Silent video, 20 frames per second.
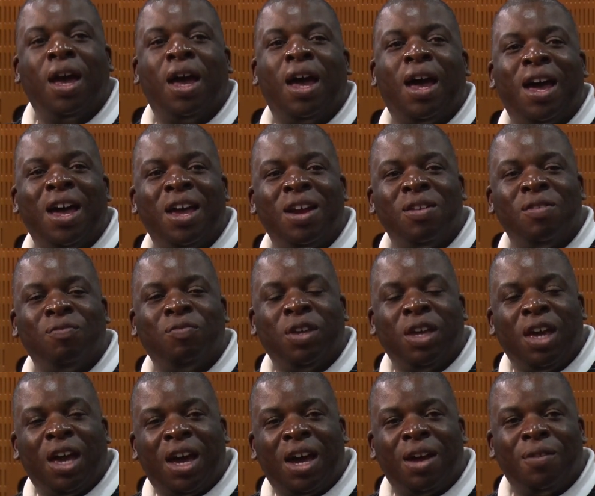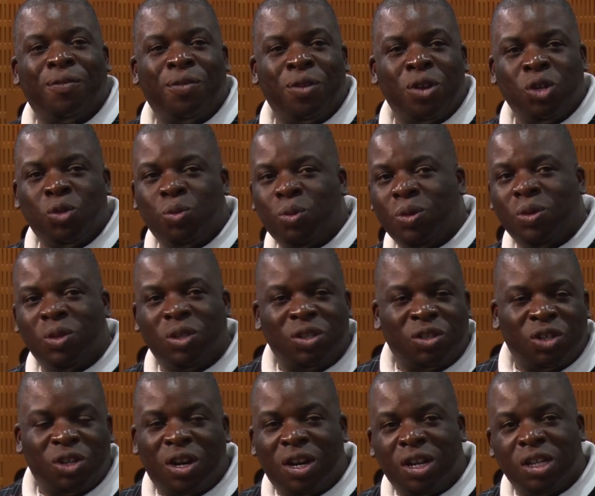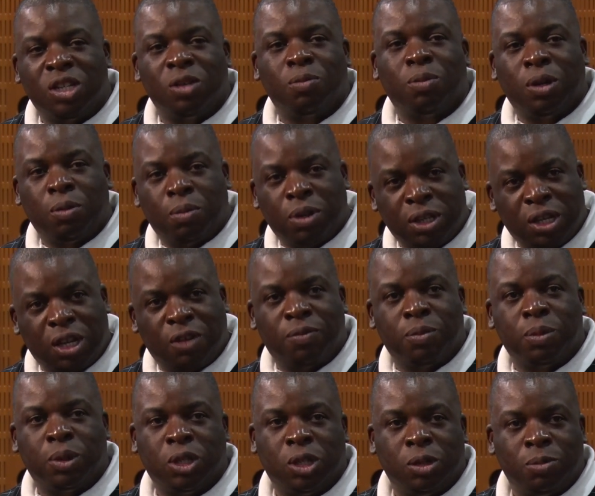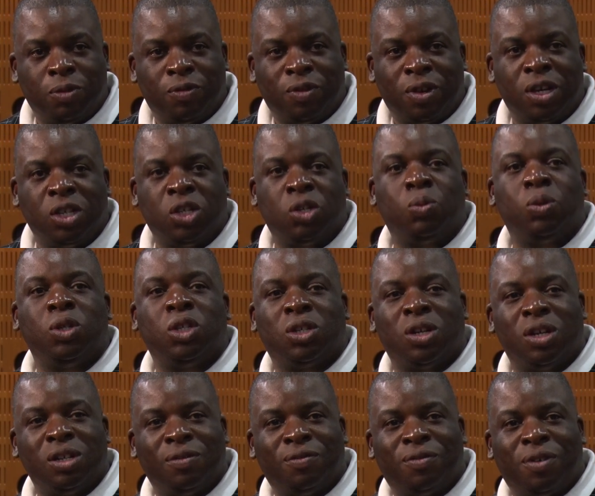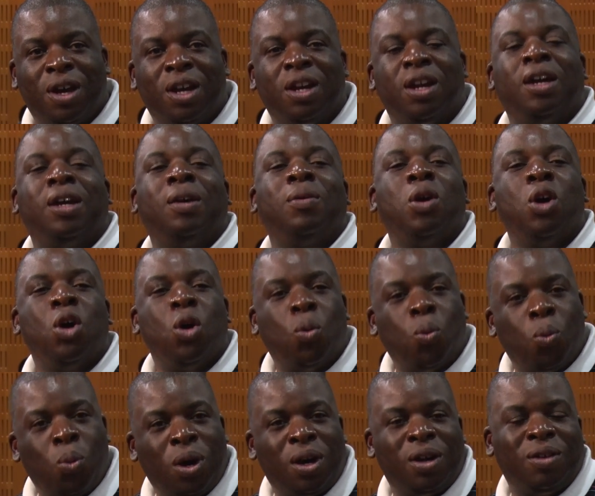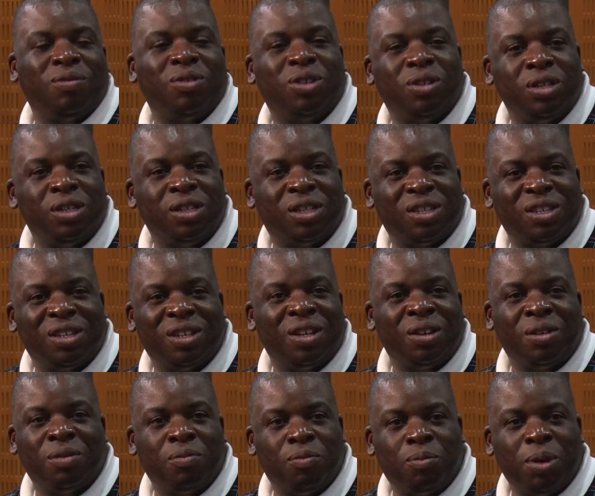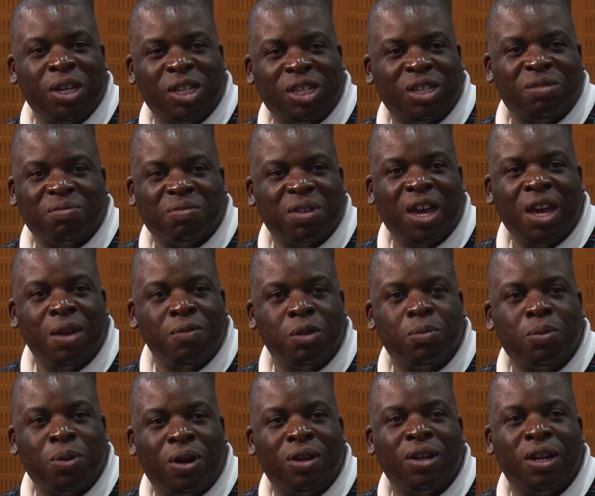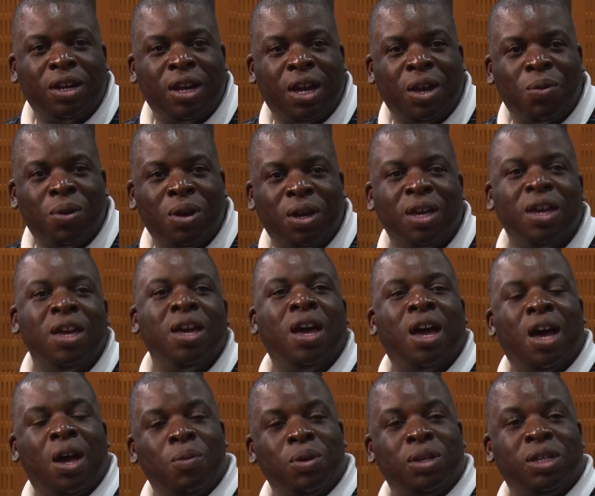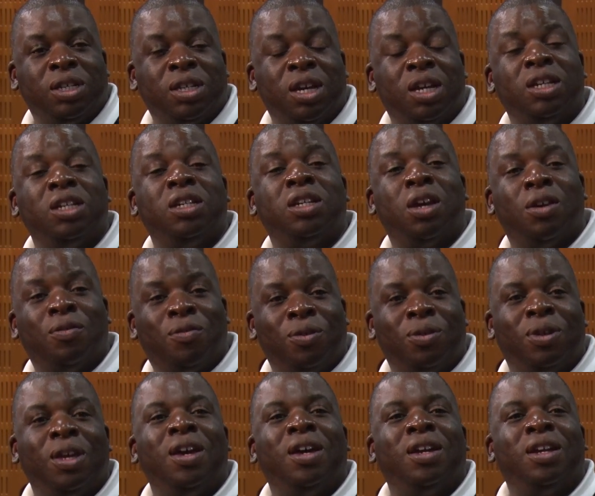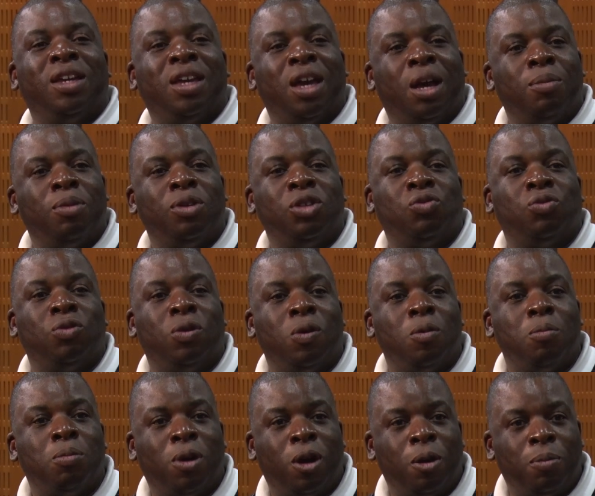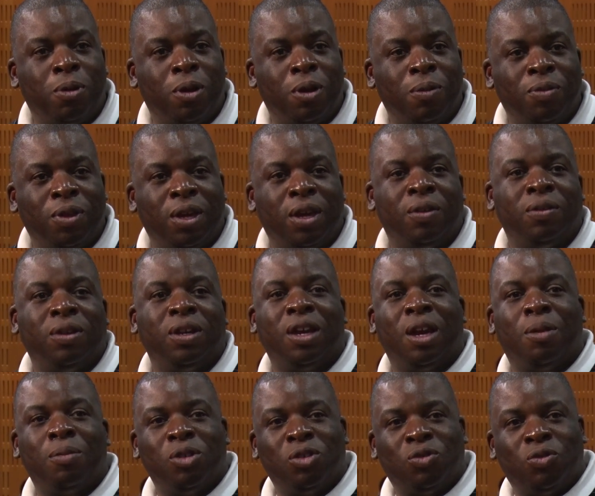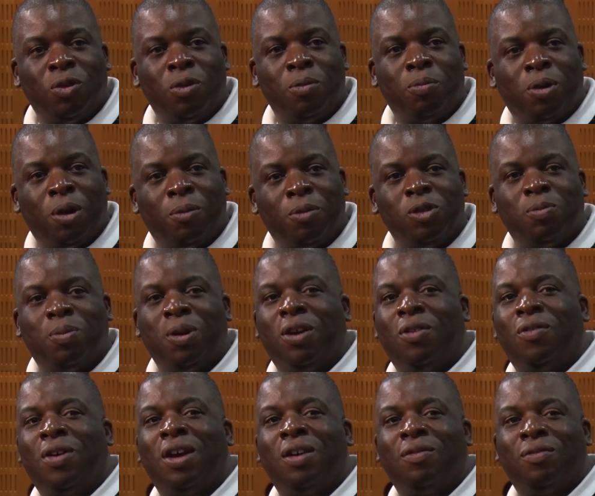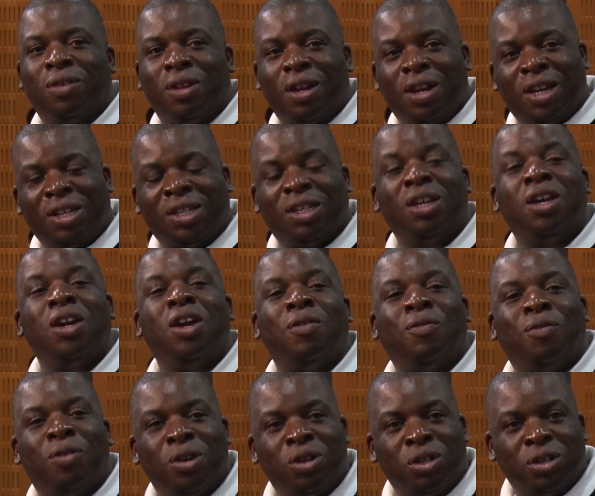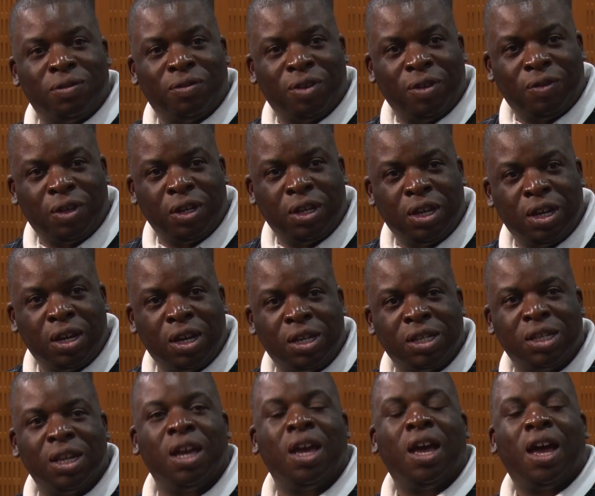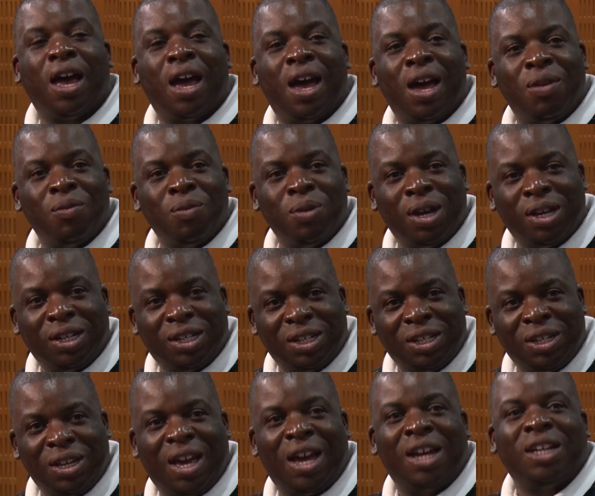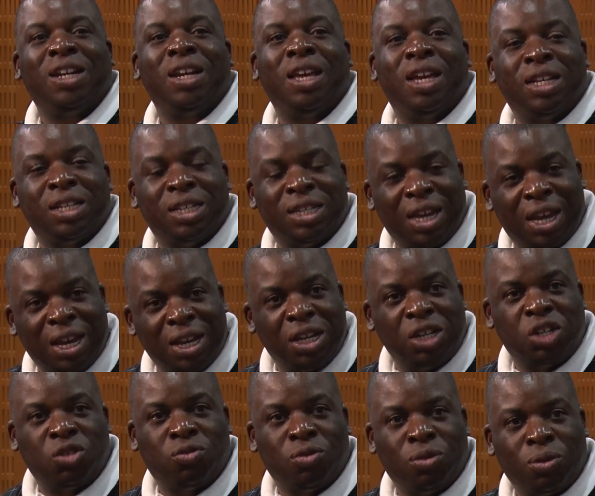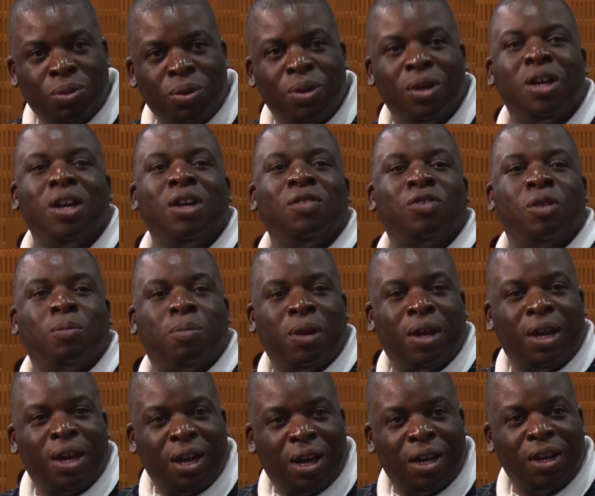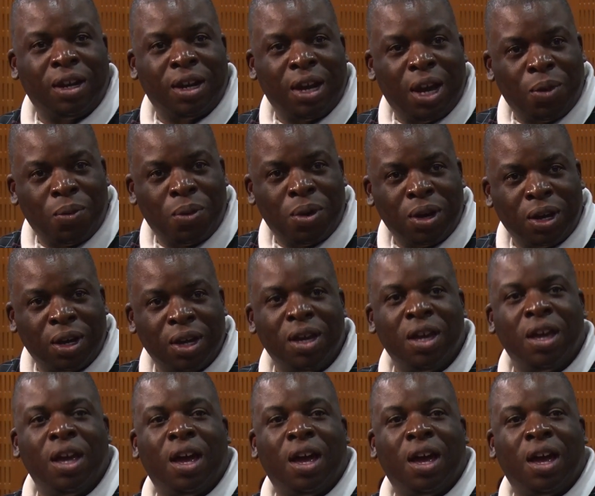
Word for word: And at first we was trying to, myself and my supervisor was trying to find out what is the best game to put on a network, and we decided to go for the gambler's ruin problem. Now, the gambler's ruin problem has been around for the last three hundred fifty years, and we had to actually extend its rule to play on a network.